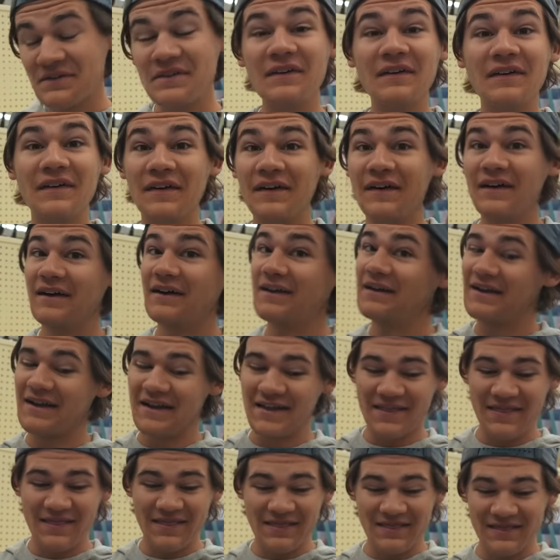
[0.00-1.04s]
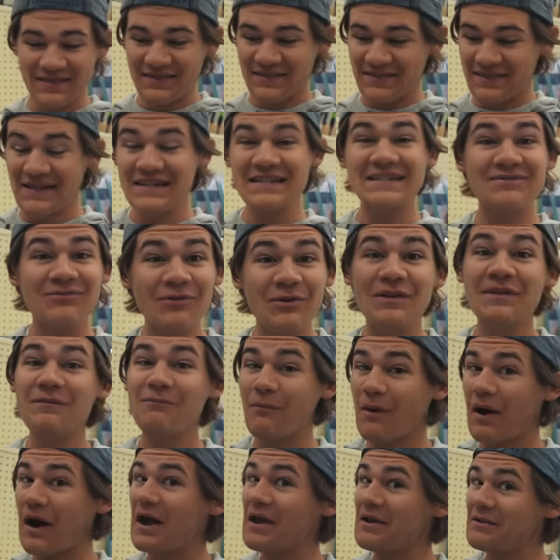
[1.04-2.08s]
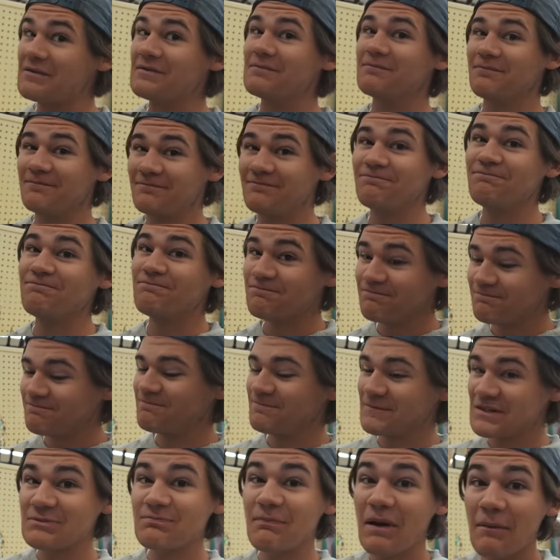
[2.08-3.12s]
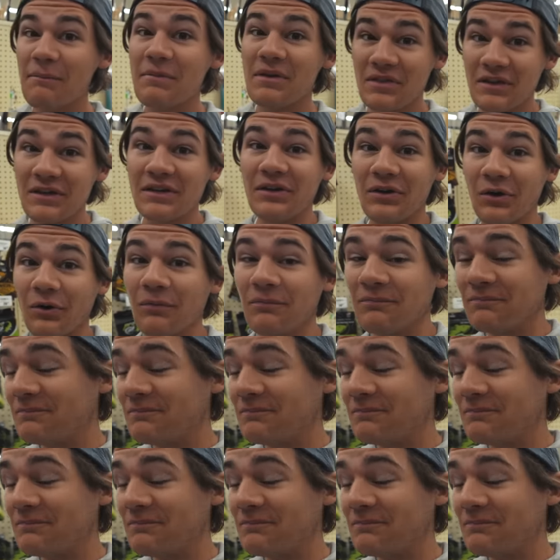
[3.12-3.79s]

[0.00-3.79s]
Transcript: it might zing. This one might, this might be the deal.